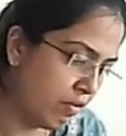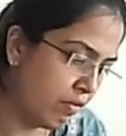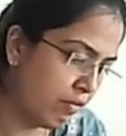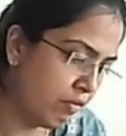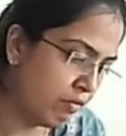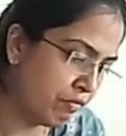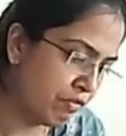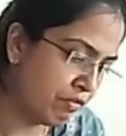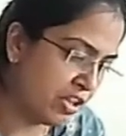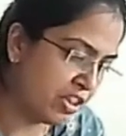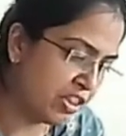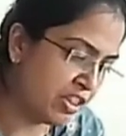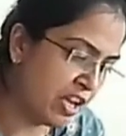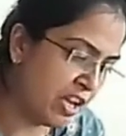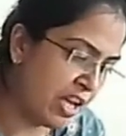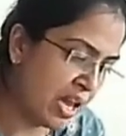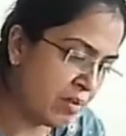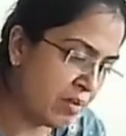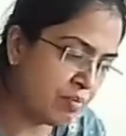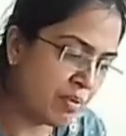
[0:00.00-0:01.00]
With the
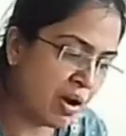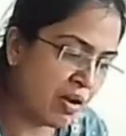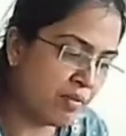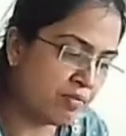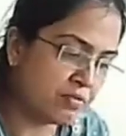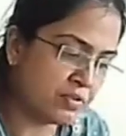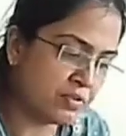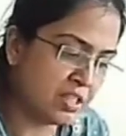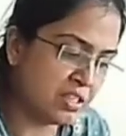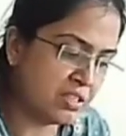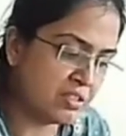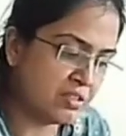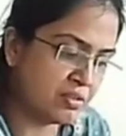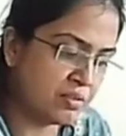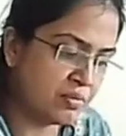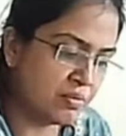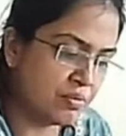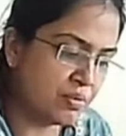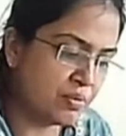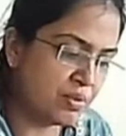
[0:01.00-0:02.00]
help of this
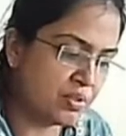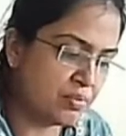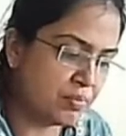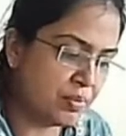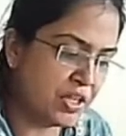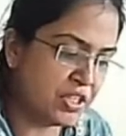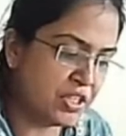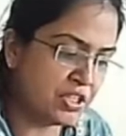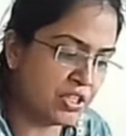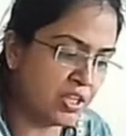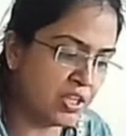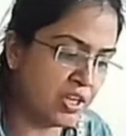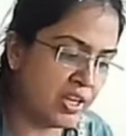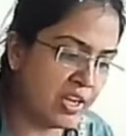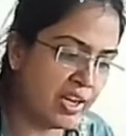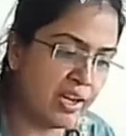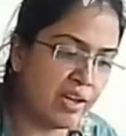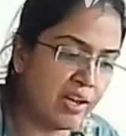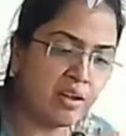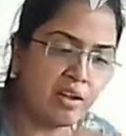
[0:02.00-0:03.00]

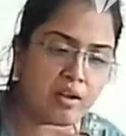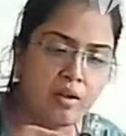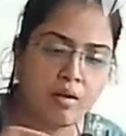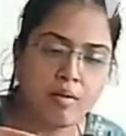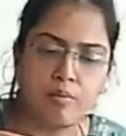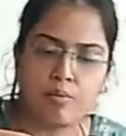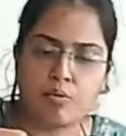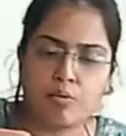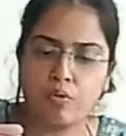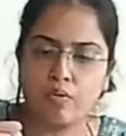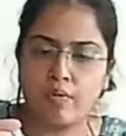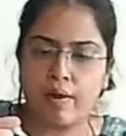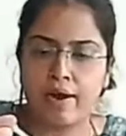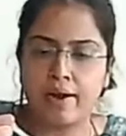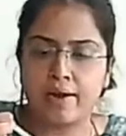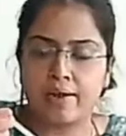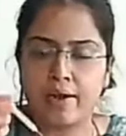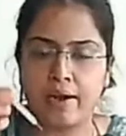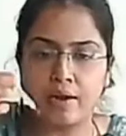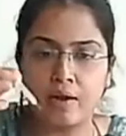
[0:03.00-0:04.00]
specially
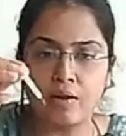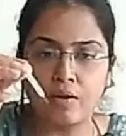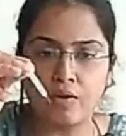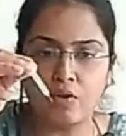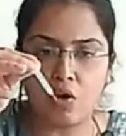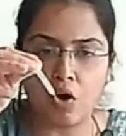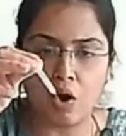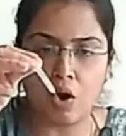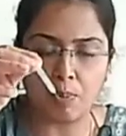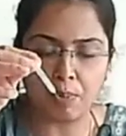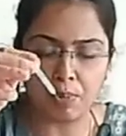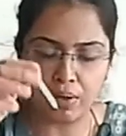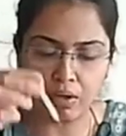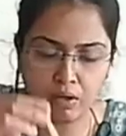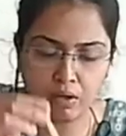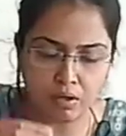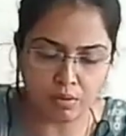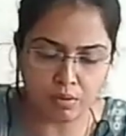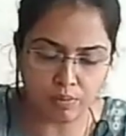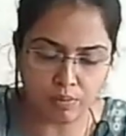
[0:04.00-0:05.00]
provided
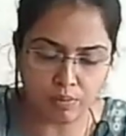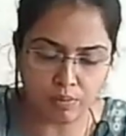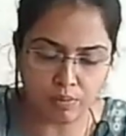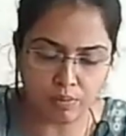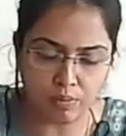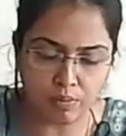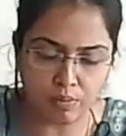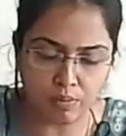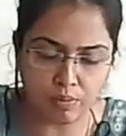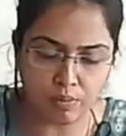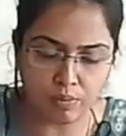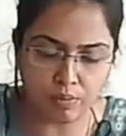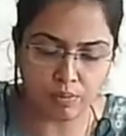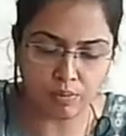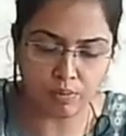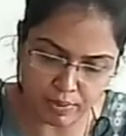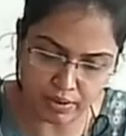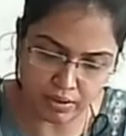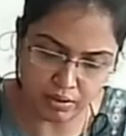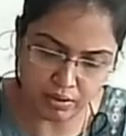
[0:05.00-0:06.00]
dropper, pointed
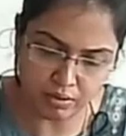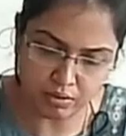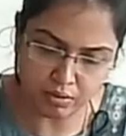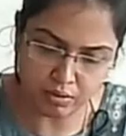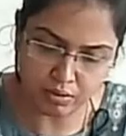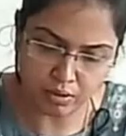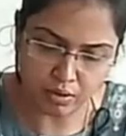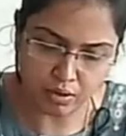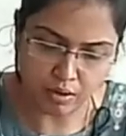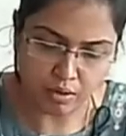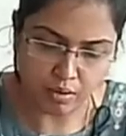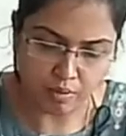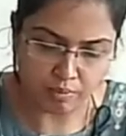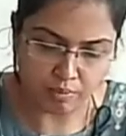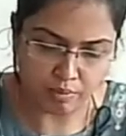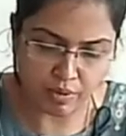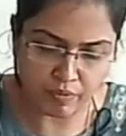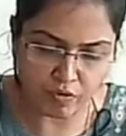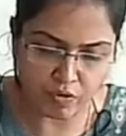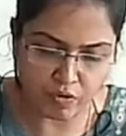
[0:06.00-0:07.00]
dropper,
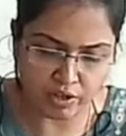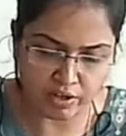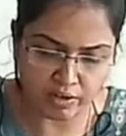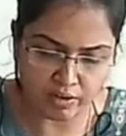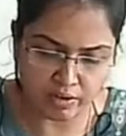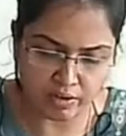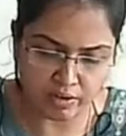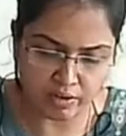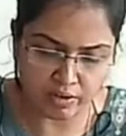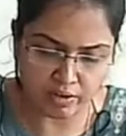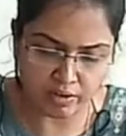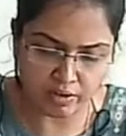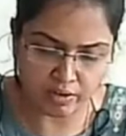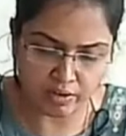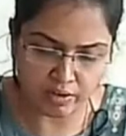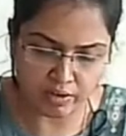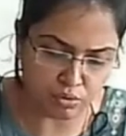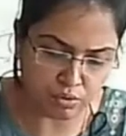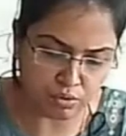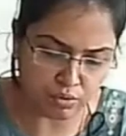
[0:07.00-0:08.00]
before
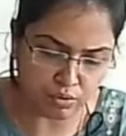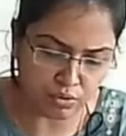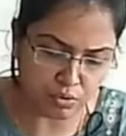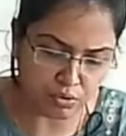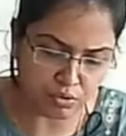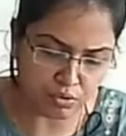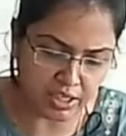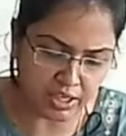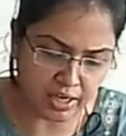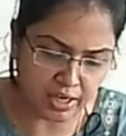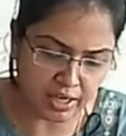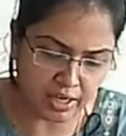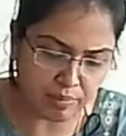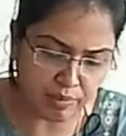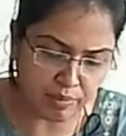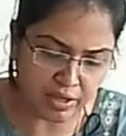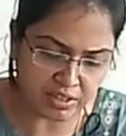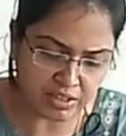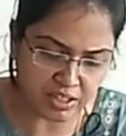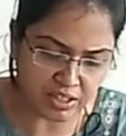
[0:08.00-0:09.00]
you using it,
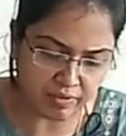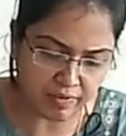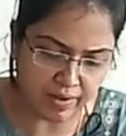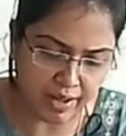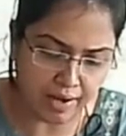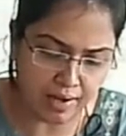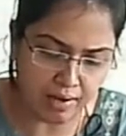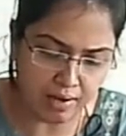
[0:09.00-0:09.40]
mix it well.